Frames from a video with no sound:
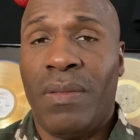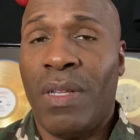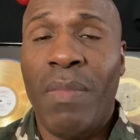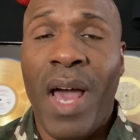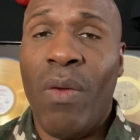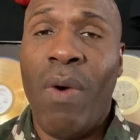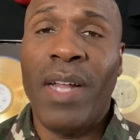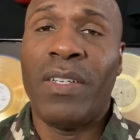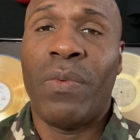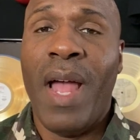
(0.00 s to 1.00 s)
Somebody
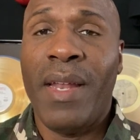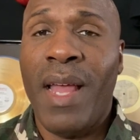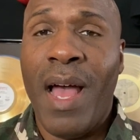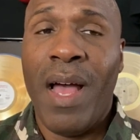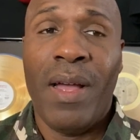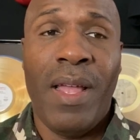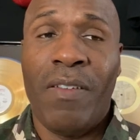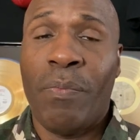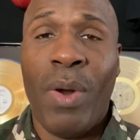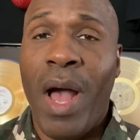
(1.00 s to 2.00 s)
watching right now
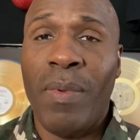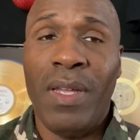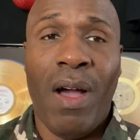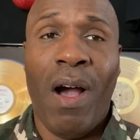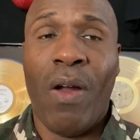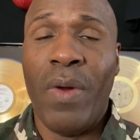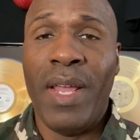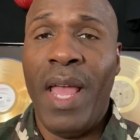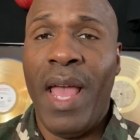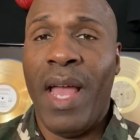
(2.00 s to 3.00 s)
has probably
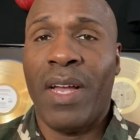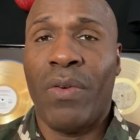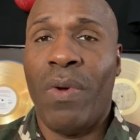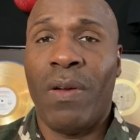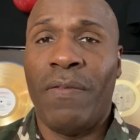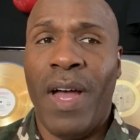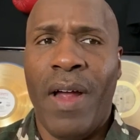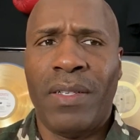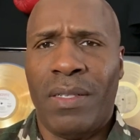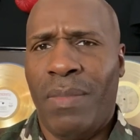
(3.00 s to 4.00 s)
already had
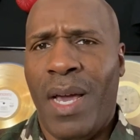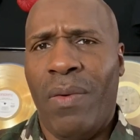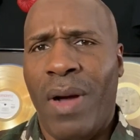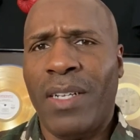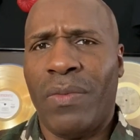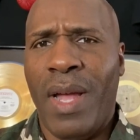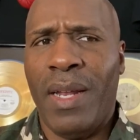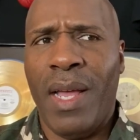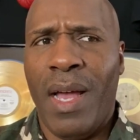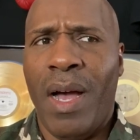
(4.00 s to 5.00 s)
coronavirus. Somebody watching
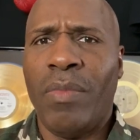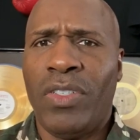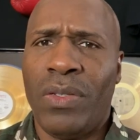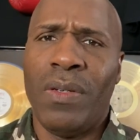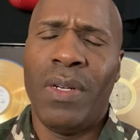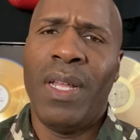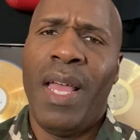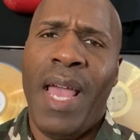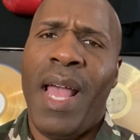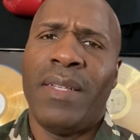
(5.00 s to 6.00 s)
right now, I'm sure,
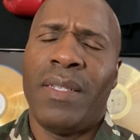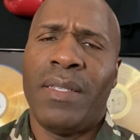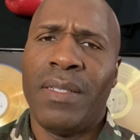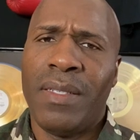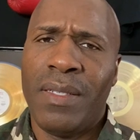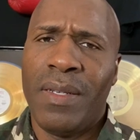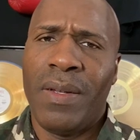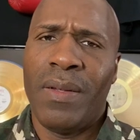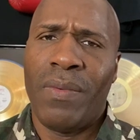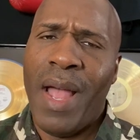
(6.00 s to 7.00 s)
has it
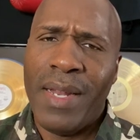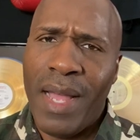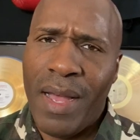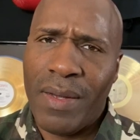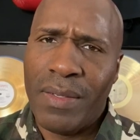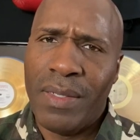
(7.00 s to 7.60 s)
right now.